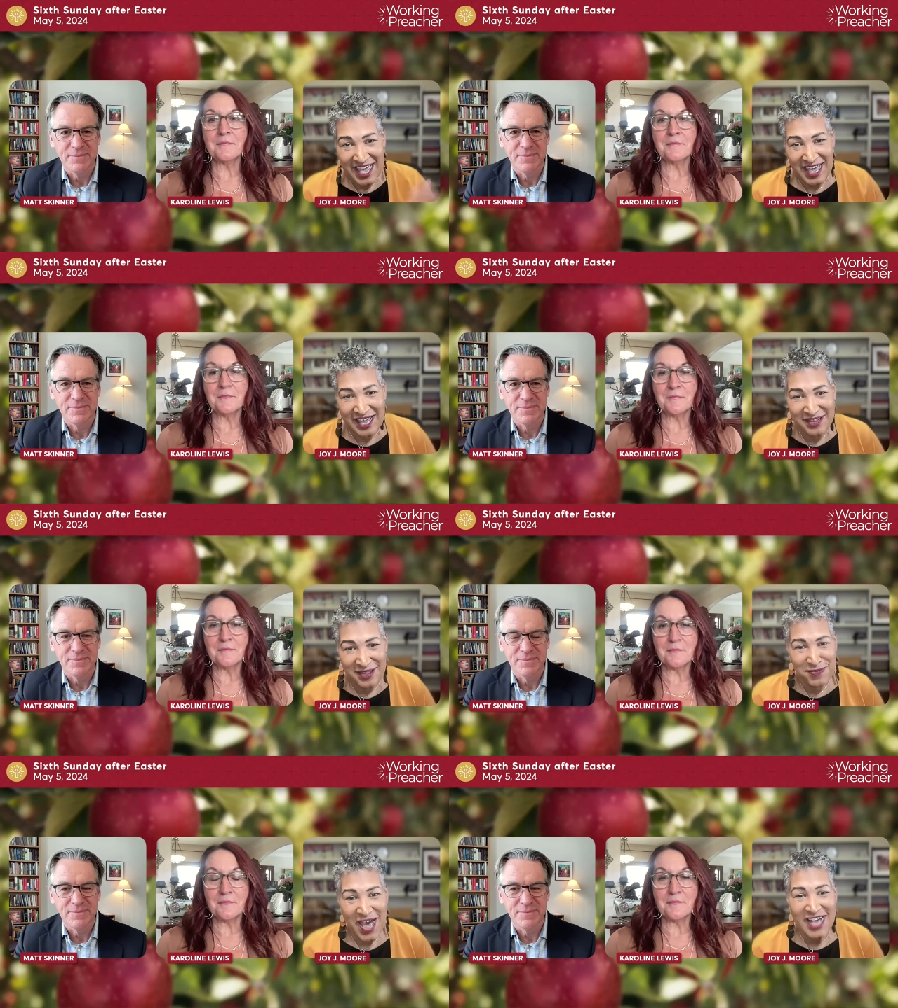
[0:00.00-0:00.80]
Speaker 1: and
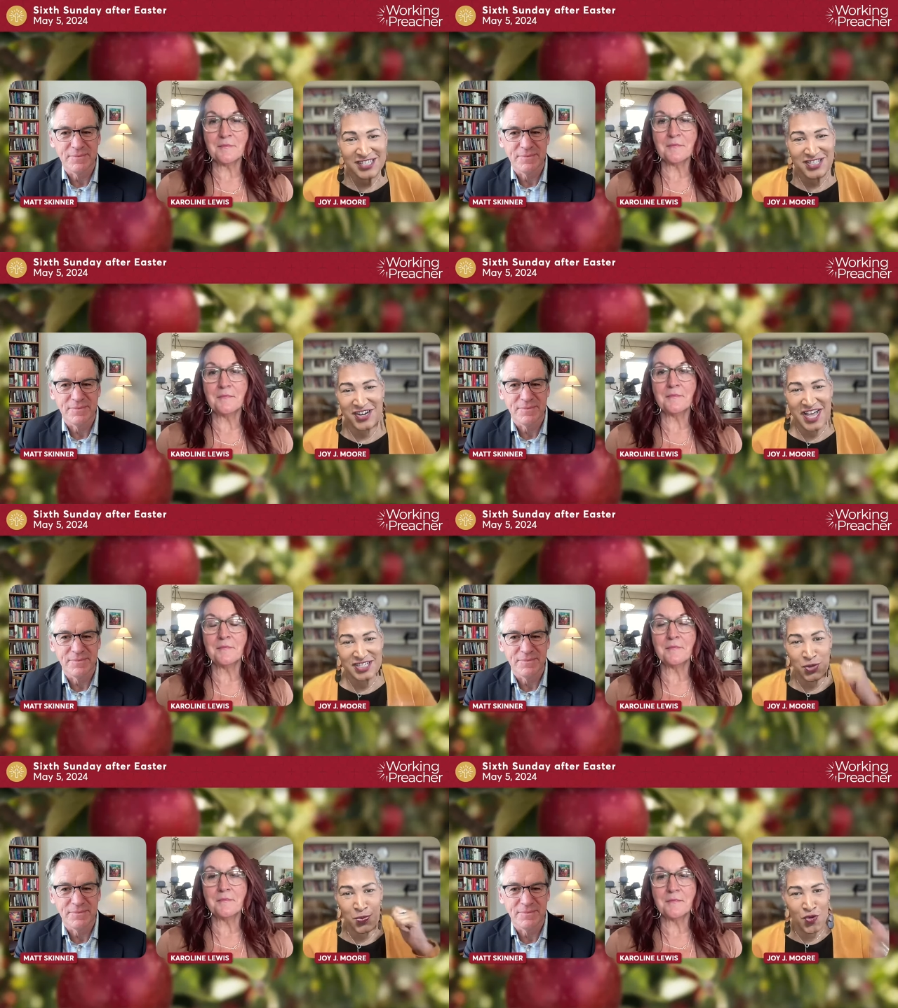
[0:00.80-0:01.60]
the pastor
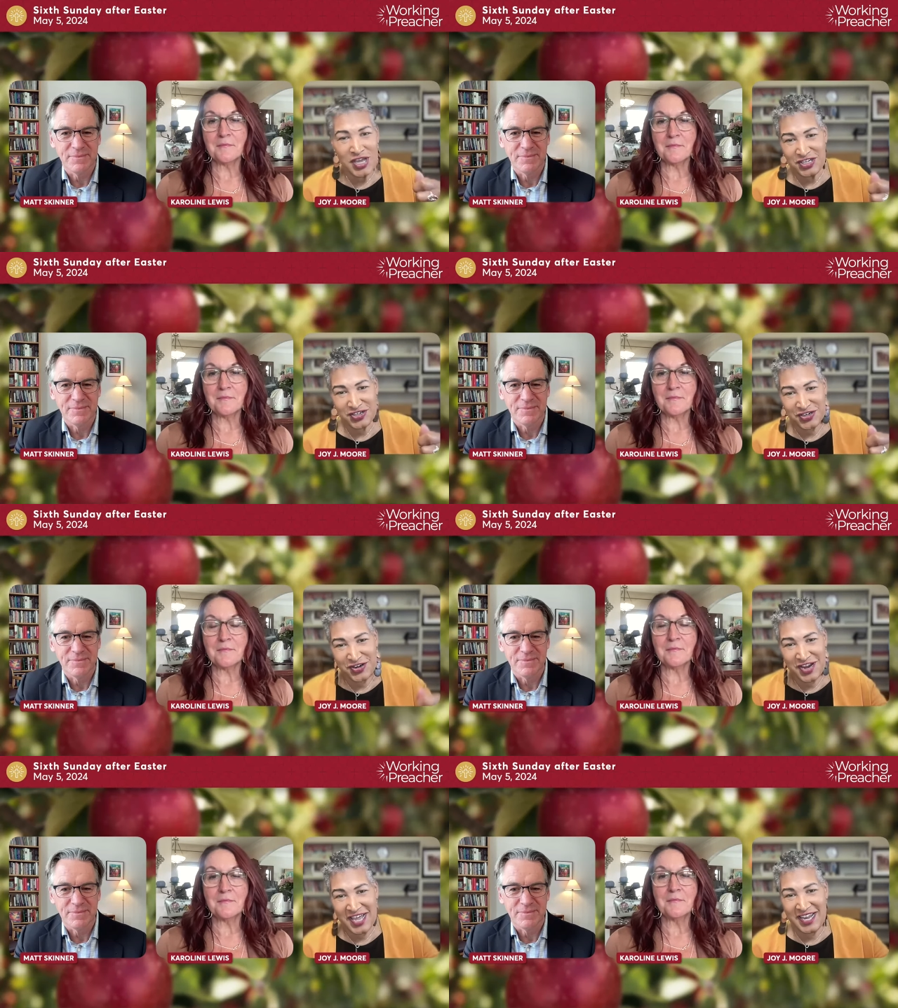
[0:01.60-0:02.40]
has a
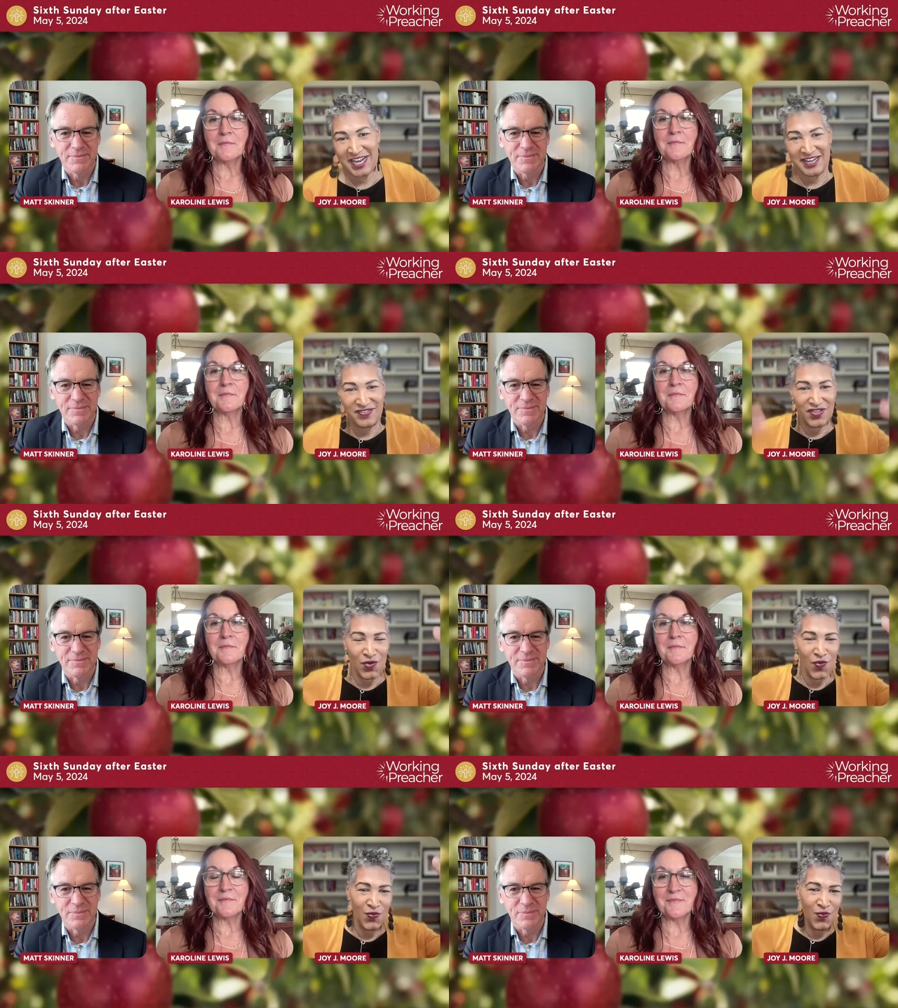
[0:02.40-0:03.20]
pointer, and
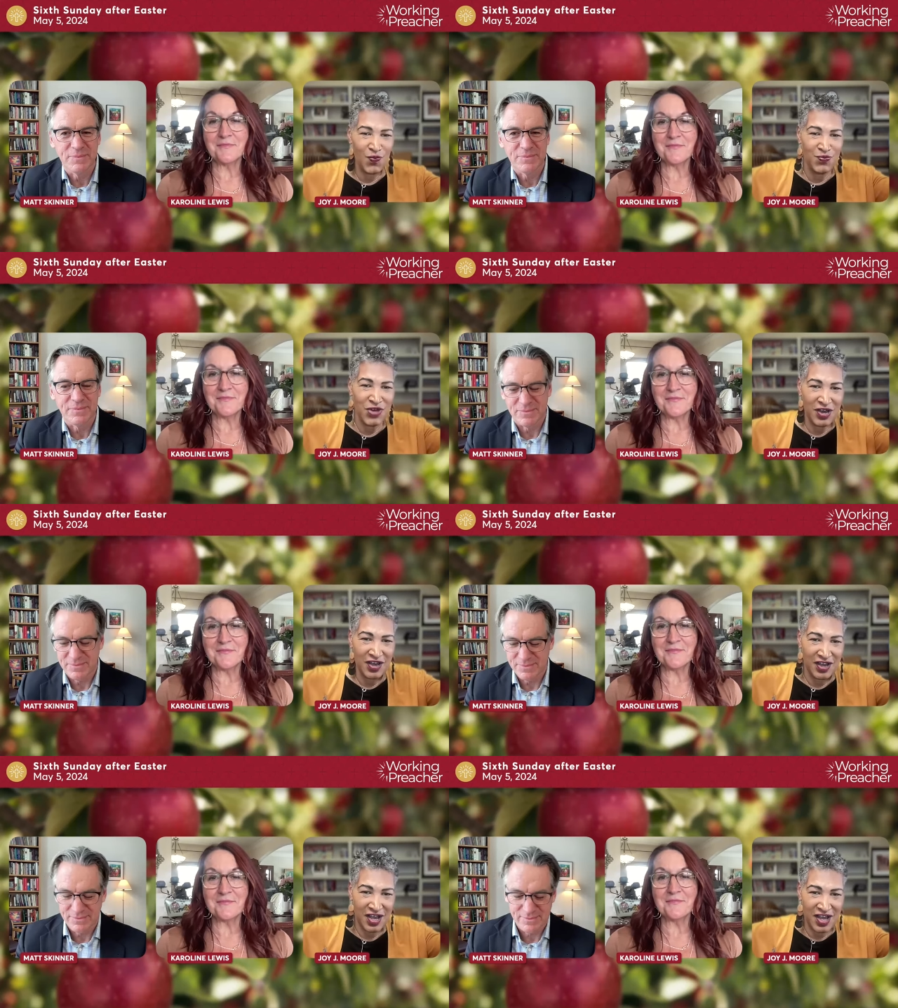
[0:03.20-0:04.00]
the
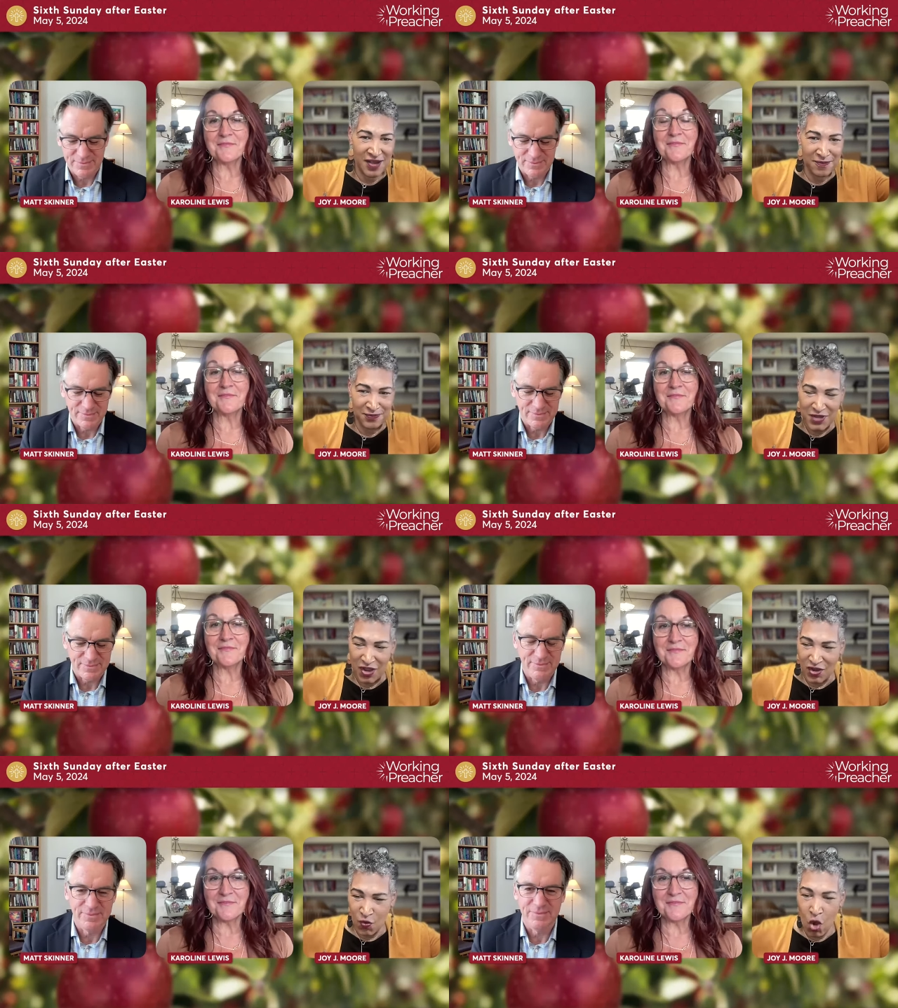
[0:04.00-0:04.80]
the um,
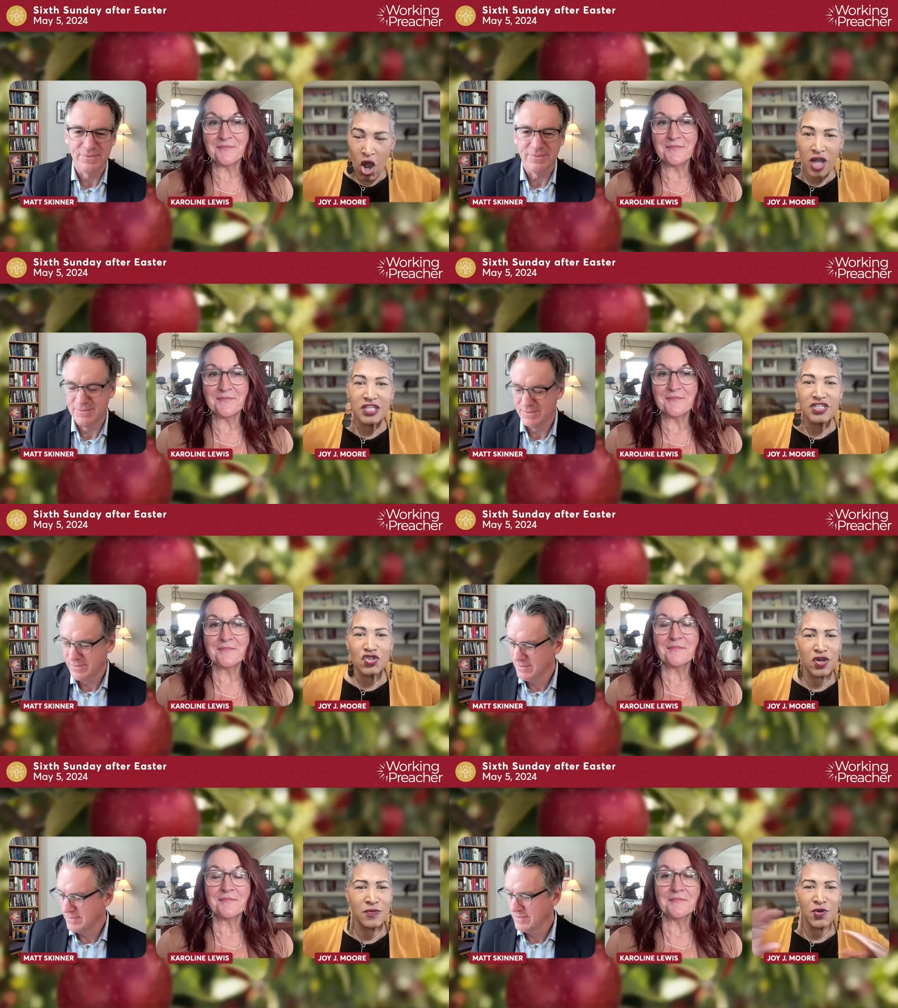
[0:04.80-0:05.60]
wall is
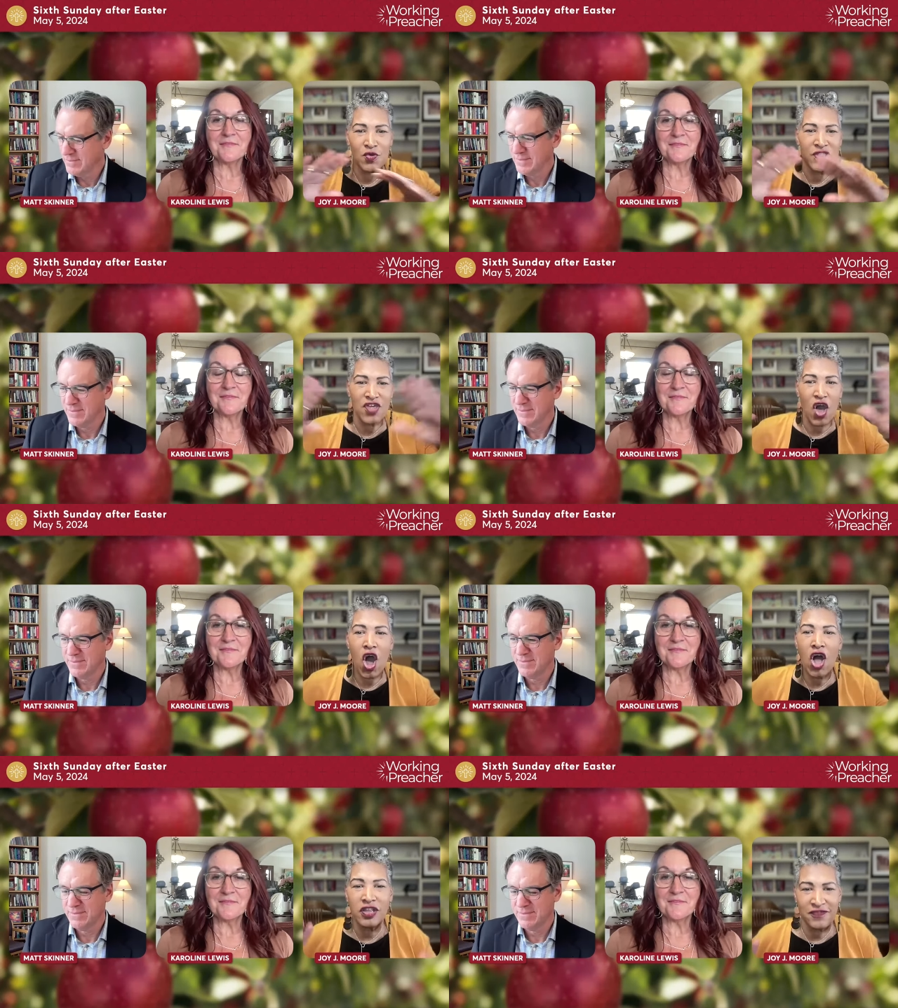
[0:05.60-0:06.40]
scribbled with
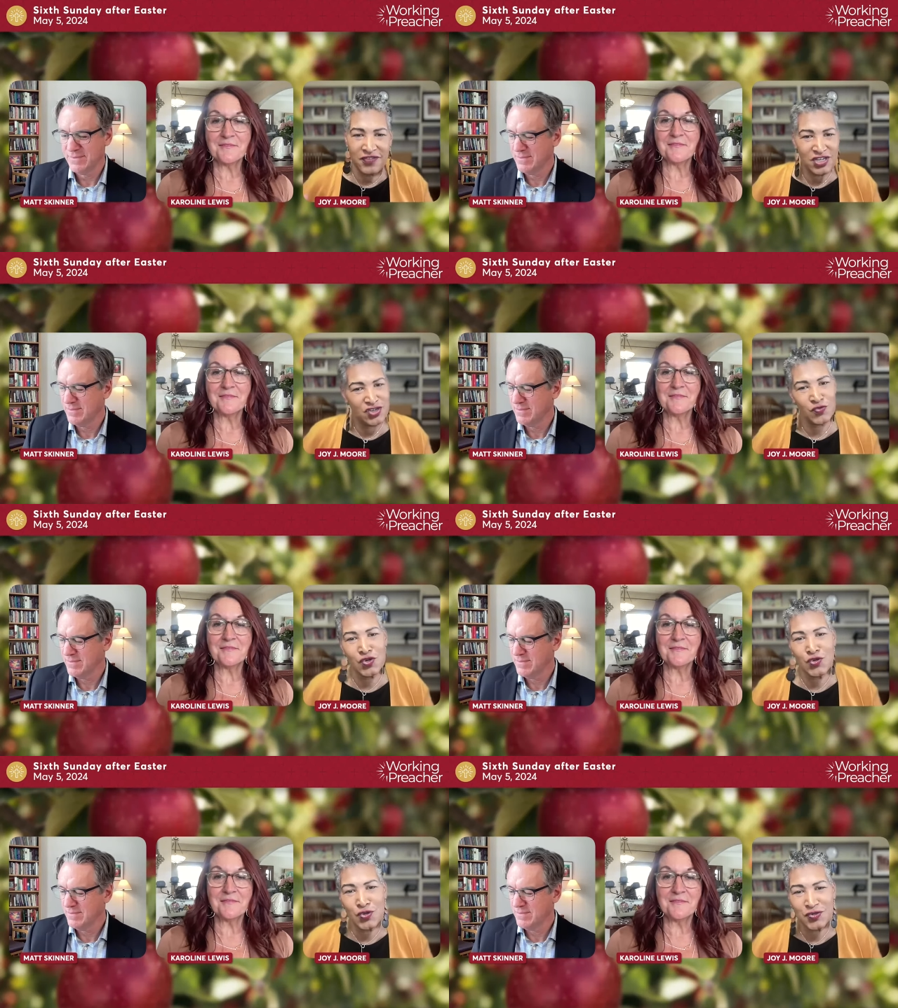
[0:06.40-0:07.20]
all of these
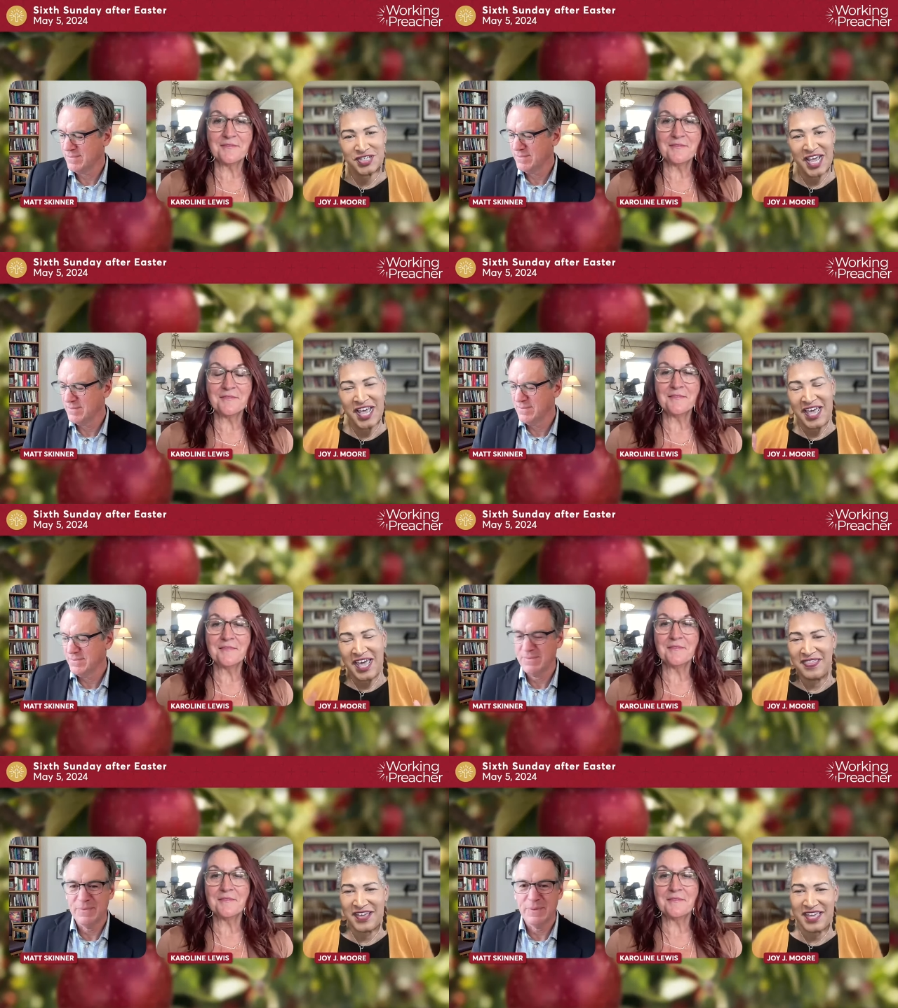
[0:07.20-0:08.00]
rules, and the